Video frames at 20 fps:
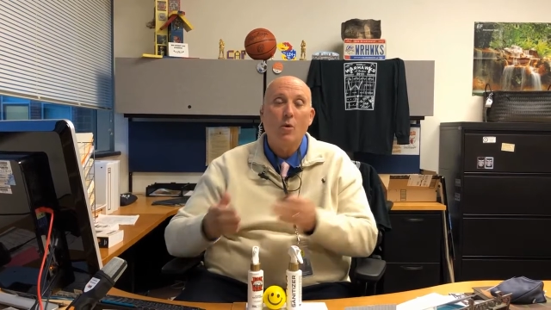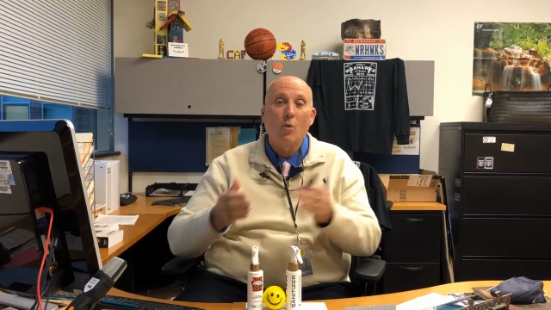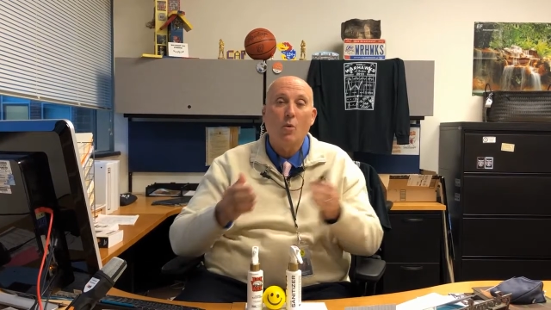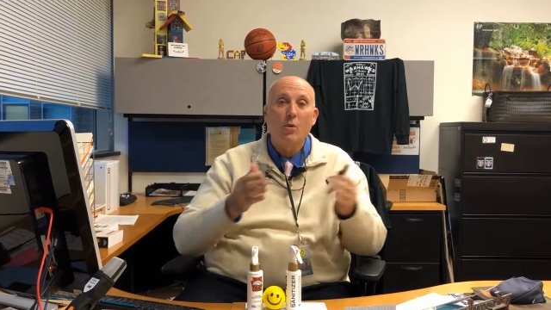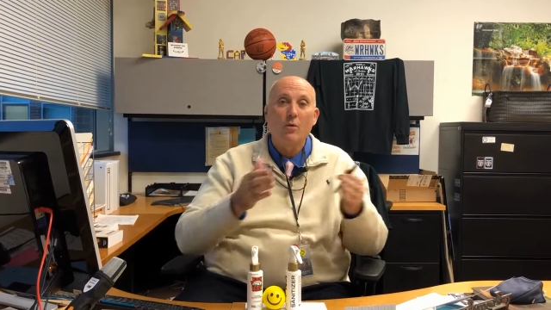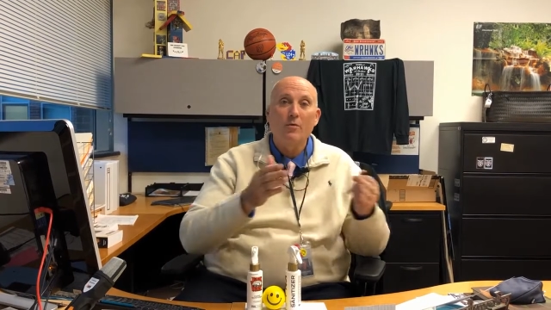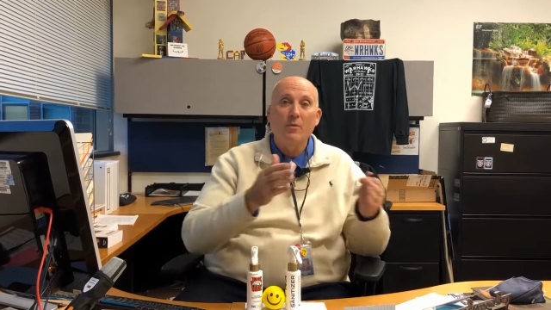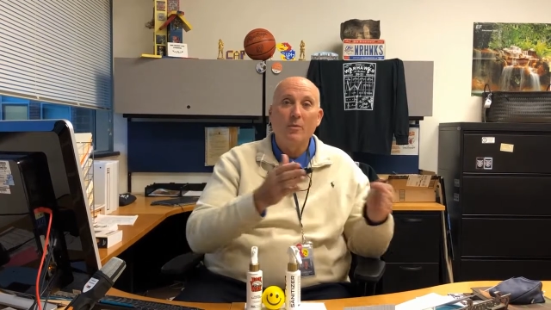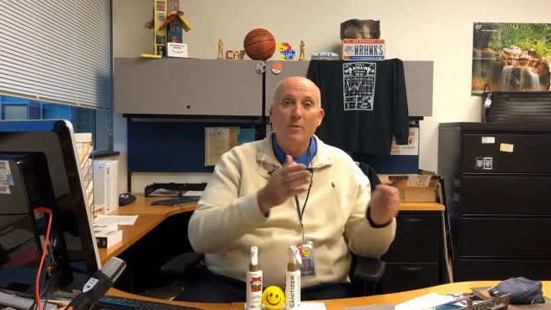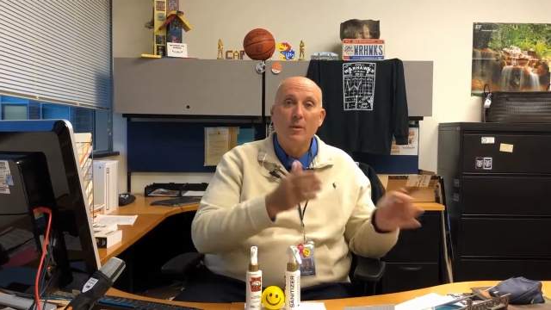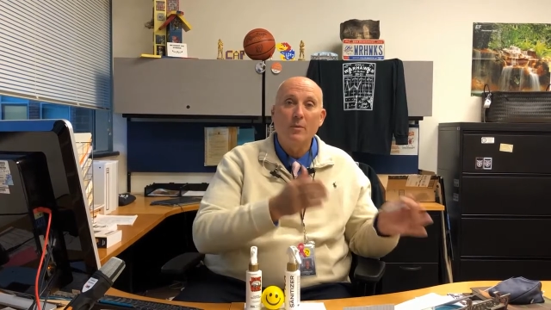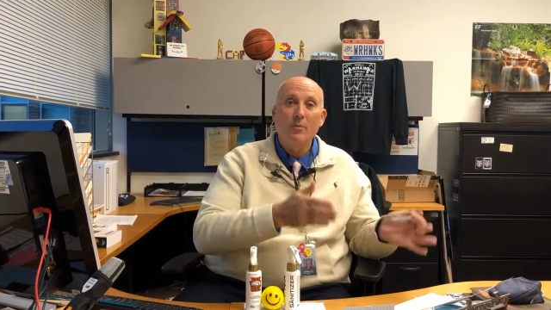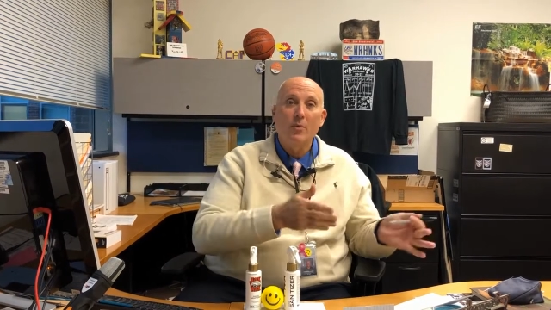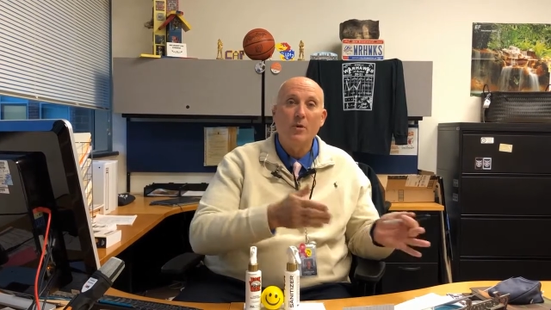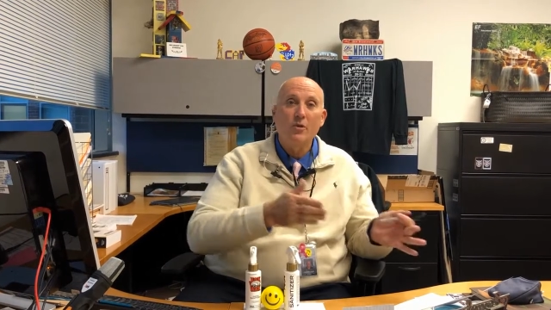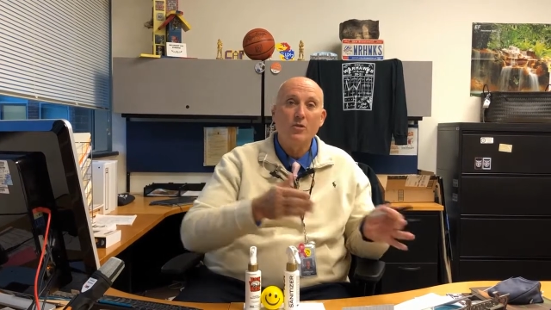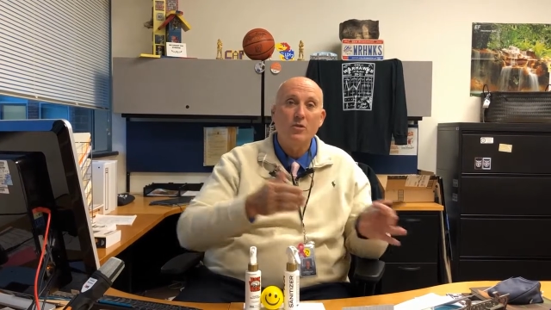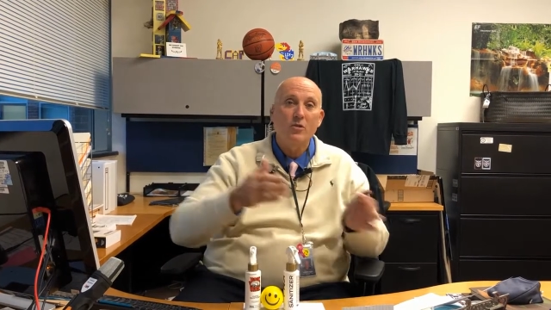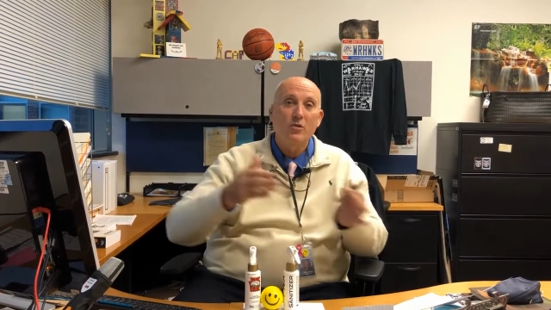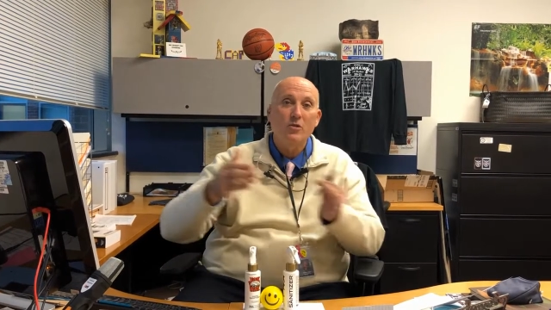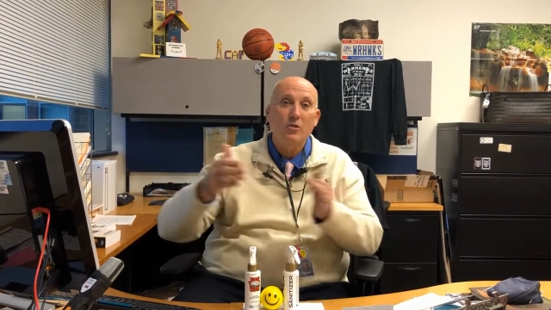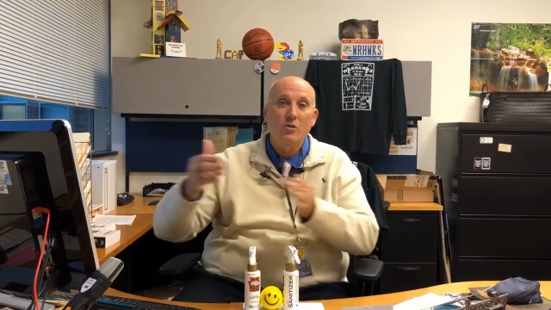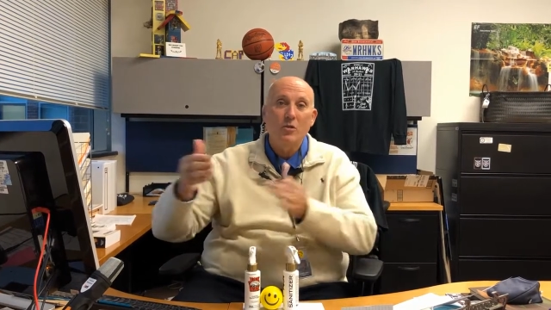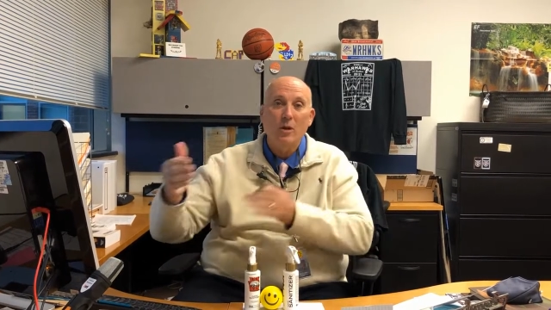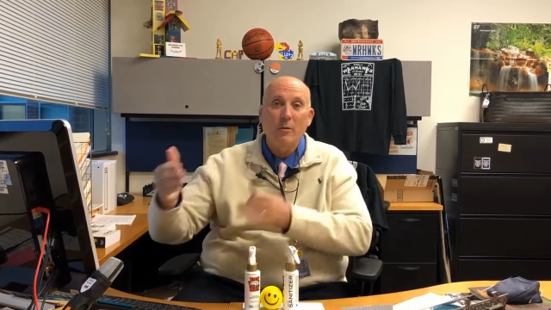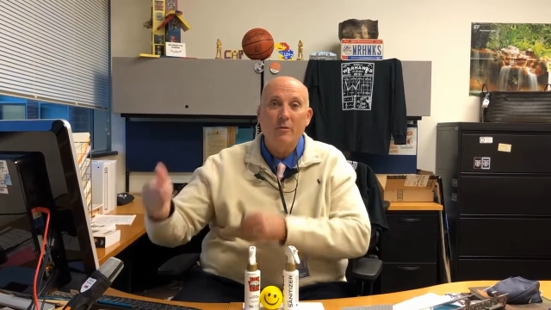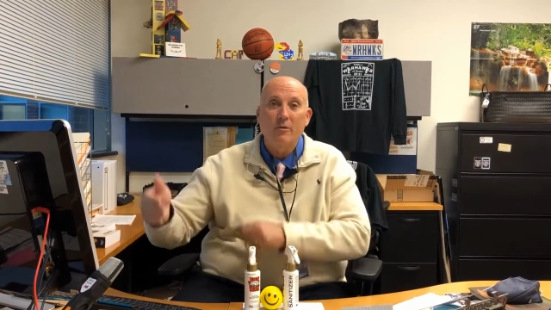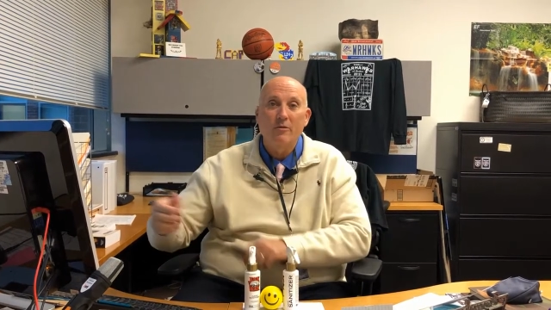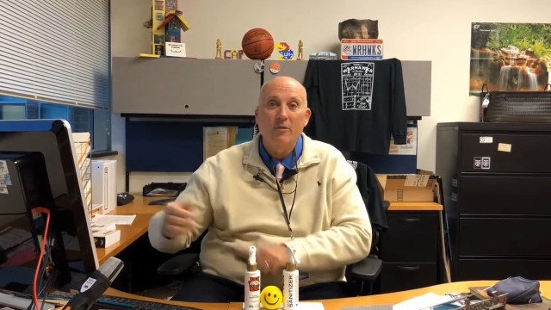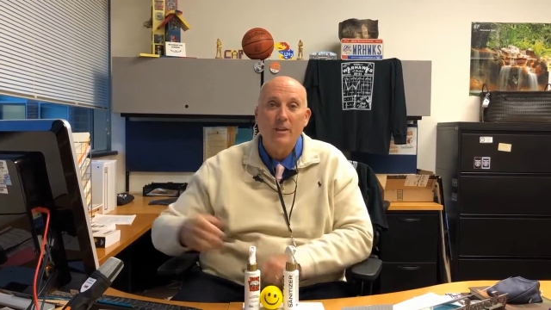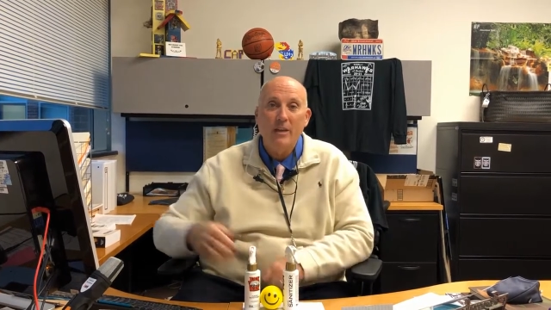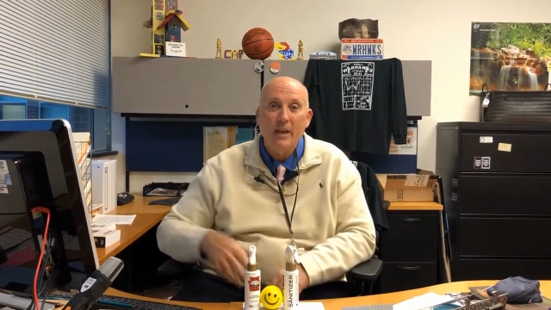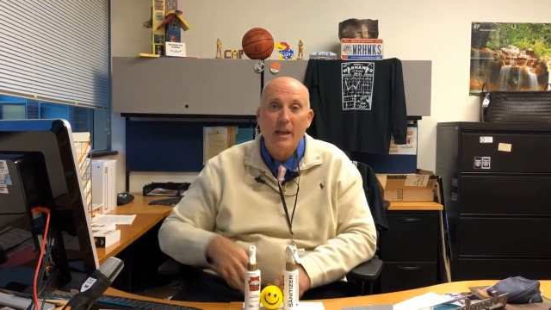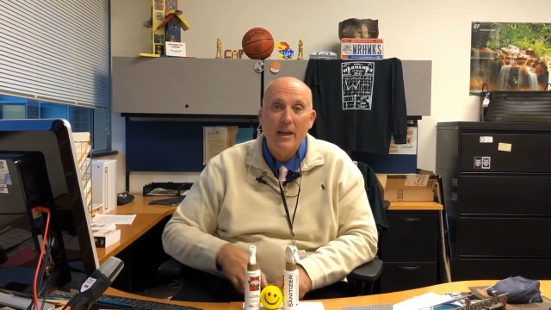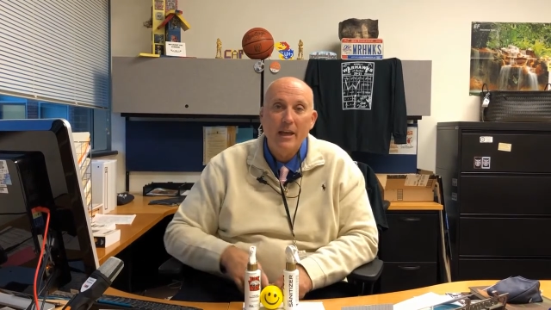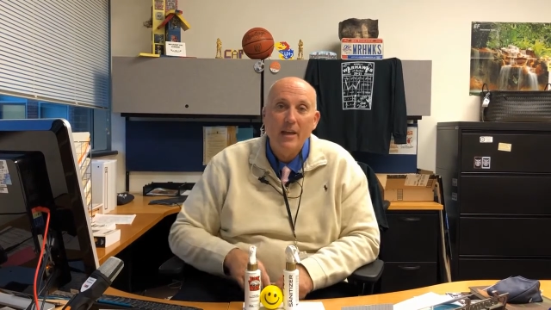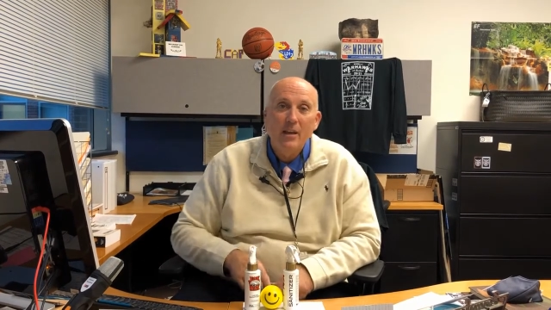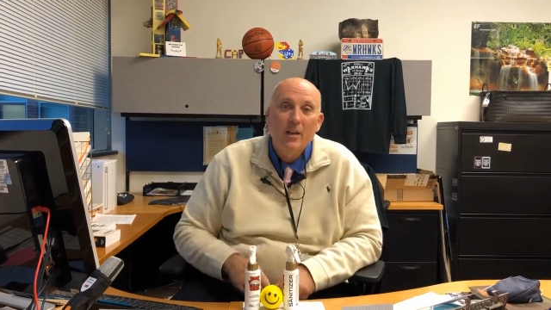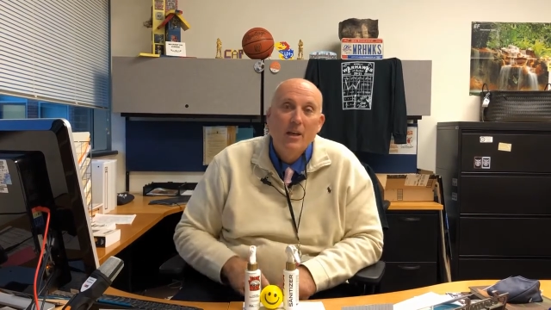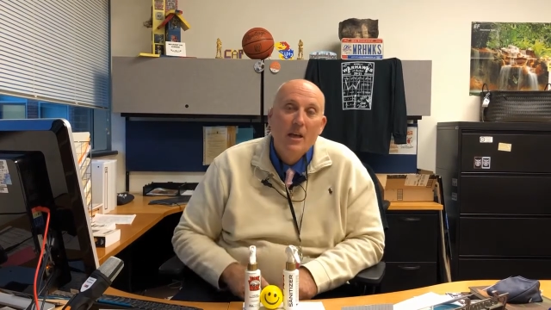or from in-person to
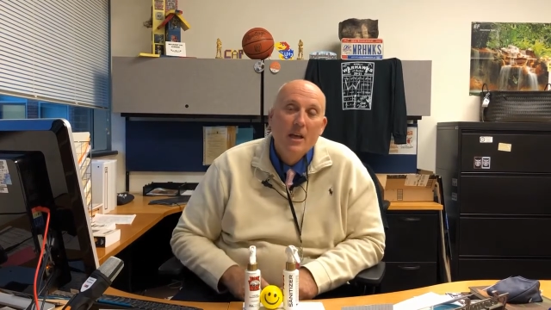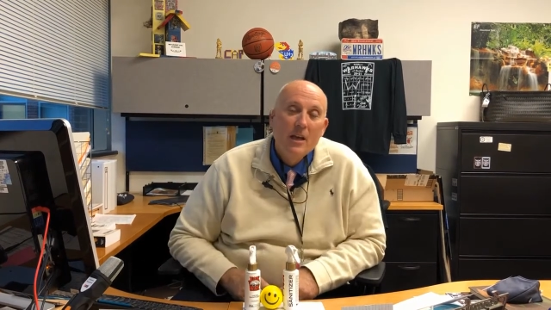WVA